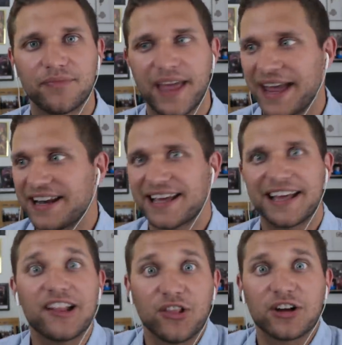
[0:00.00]
And
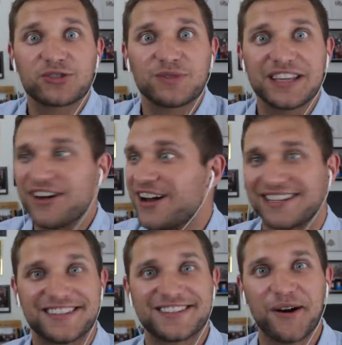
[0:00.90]
it looks really
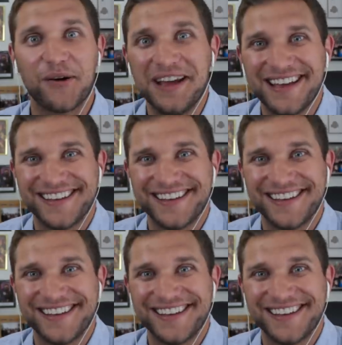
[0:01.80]
good. So